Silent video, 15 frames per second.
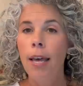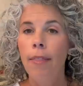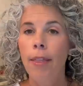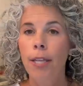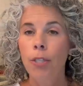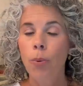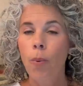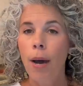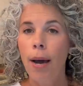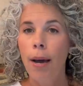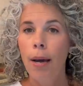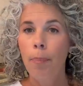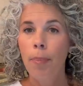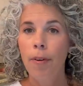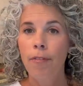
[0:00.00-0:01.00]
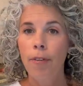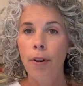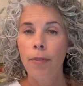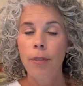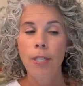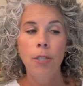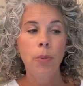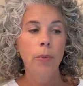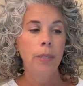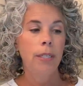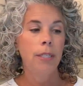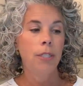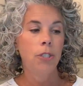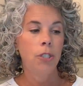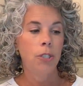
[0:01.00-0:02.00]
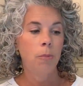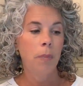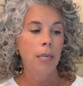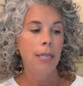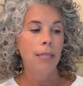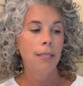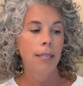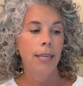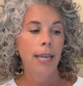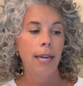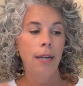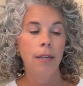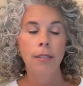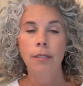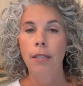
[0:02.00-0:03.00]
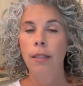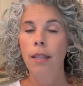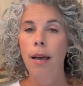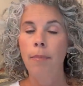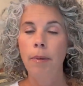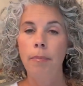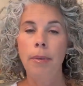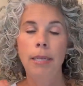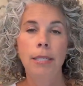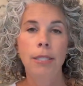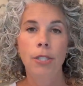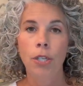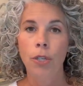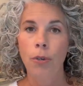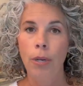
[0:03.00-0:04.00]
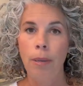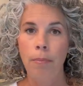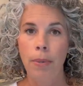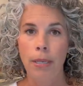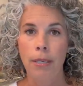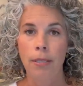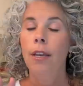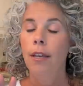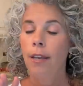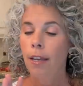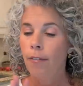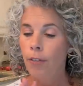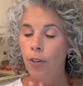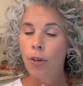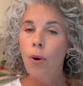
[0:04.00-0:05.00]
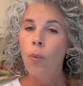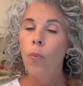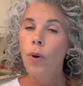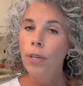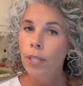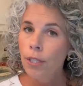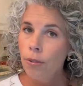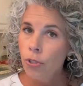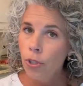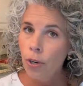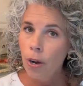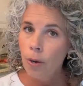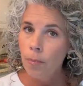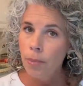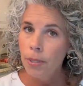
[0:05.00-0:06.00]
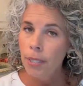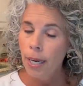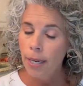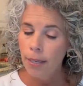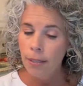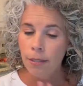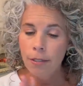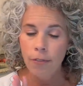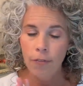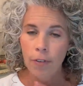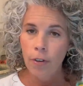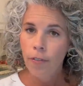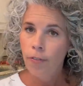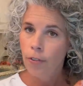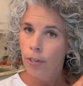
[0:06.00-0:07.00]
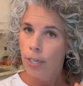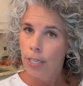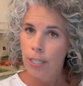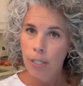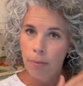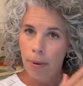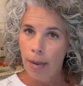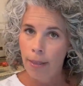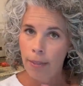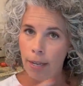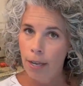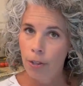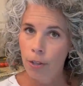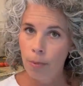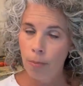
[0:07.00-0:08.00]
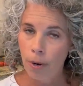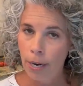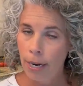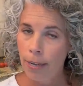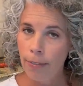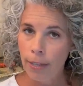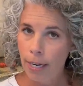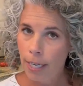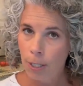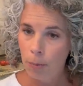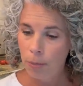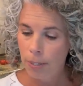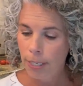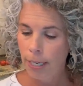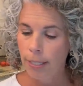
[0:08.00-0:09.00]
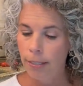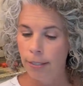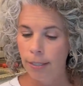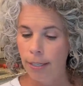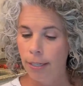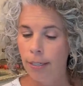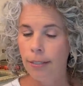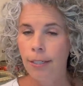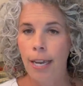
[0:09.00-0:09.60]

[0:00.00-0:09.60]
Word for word: That's why I prefer this one. It's just peas and carrots and lima beans and green beans. If you don't want to use your own potatoes, feel free to buy the other brand that has potatoes in it.